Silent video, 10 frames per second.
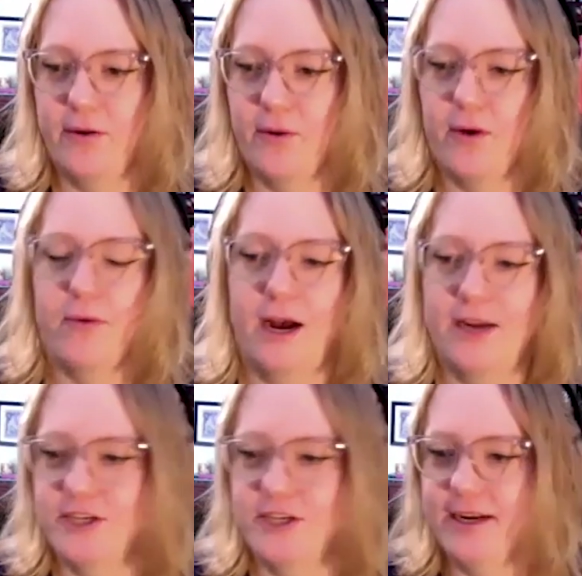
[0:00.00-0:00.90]
You weren't
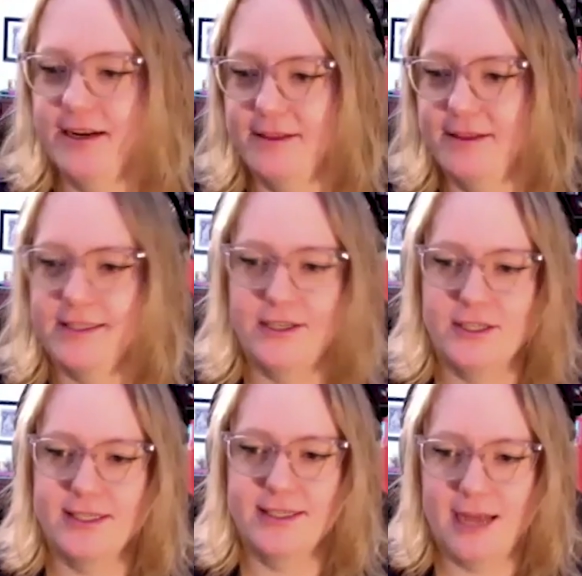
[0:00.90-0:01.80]
watching it in the
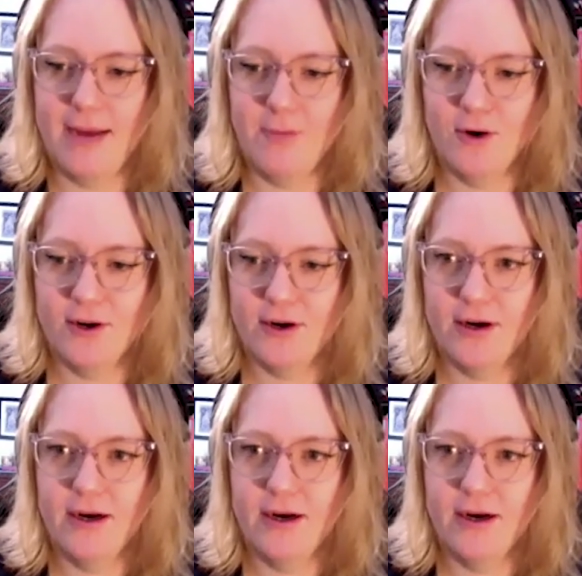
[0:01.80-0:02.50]
Stitches in Time order.